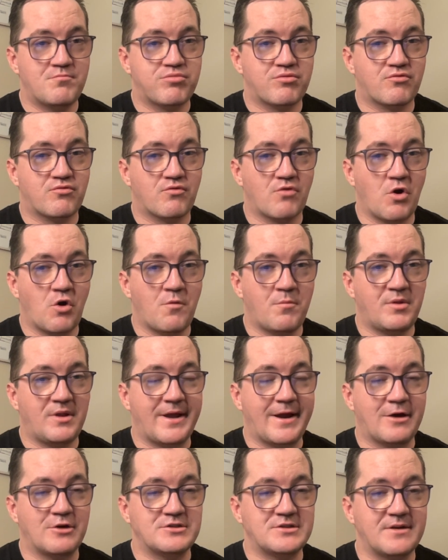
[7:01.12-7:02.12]
pro
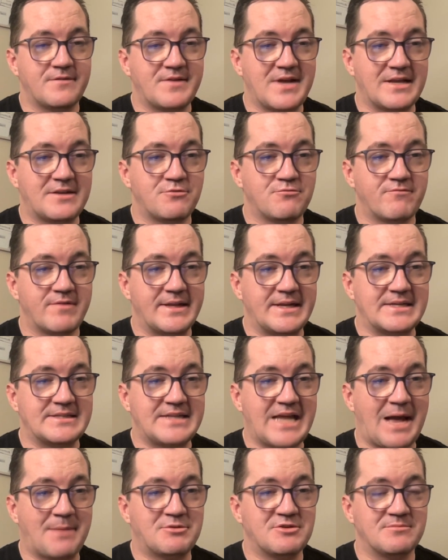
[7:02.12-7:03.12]
players that have yet to really
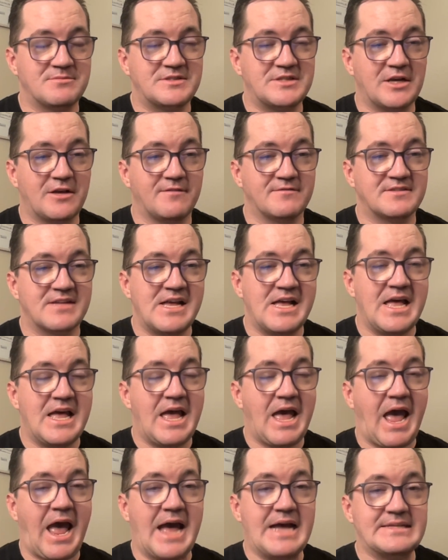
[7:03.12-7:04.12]
establish themselves
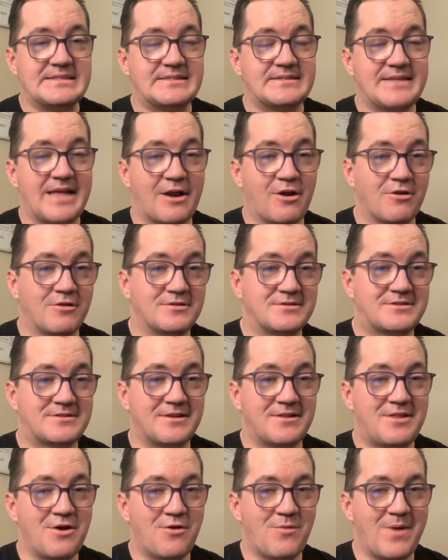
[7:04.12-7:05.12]
as centers
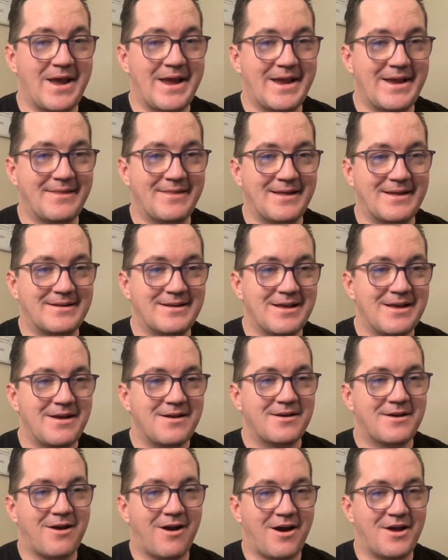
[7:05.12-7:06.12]
the way that
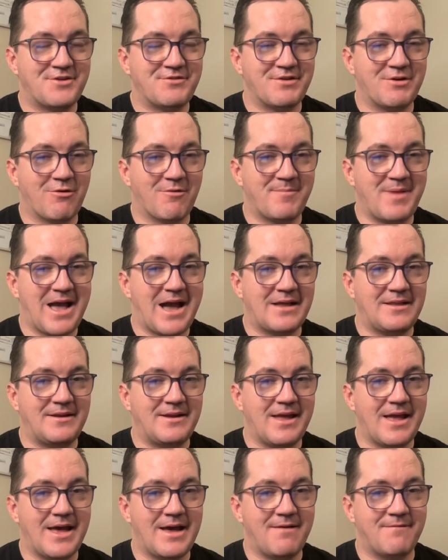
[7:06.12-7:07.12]
Kadri or Backlund
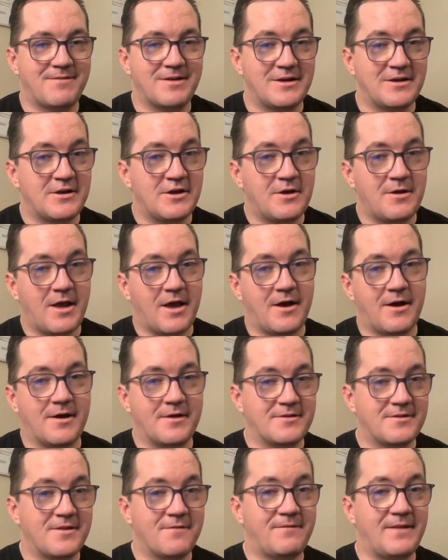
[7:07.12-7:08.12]
have.
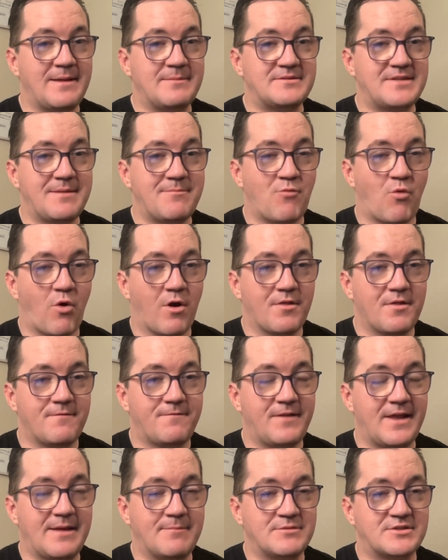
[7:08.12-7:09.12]
The Flames need more. The
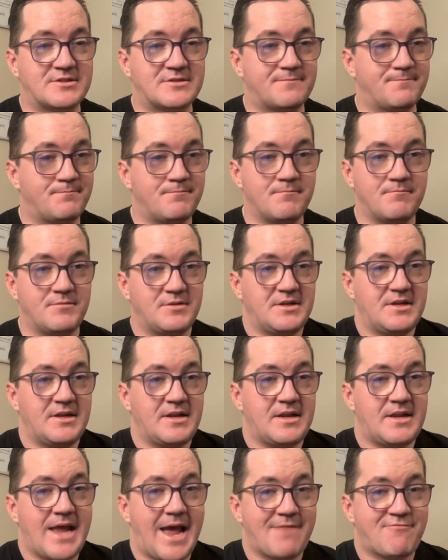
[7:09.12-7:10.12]
Flames, you
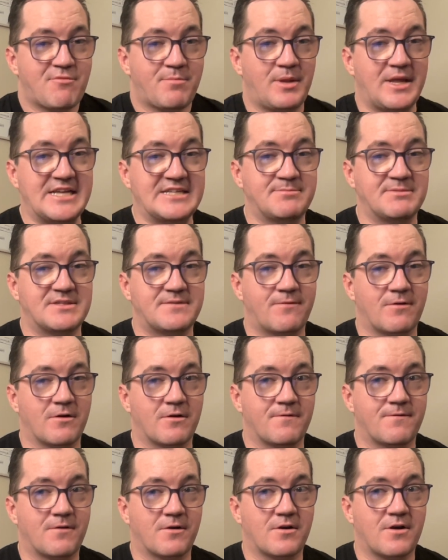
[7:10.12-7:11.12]
need to have replacements
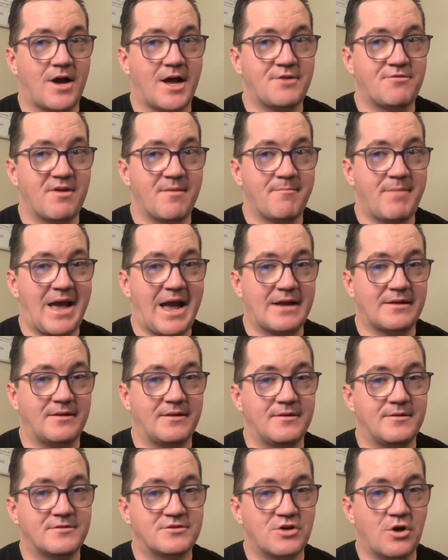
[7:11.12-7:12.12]
for Kadri and
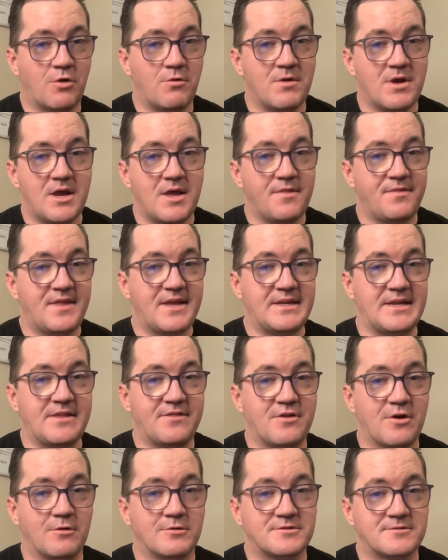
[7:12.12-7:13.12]
Backlund, so they
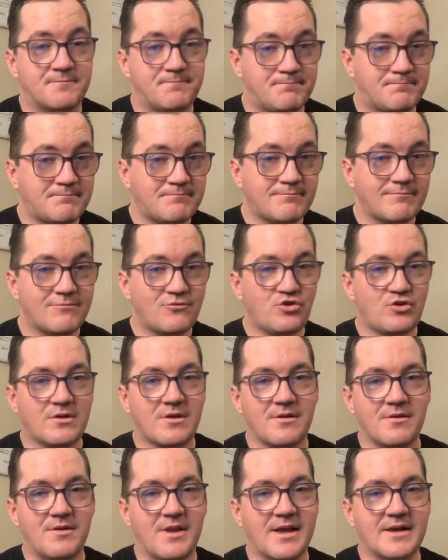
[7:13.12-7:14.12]
need those.
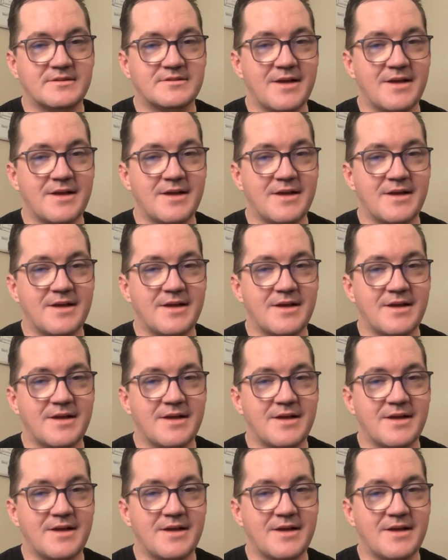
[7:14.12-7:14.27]
Next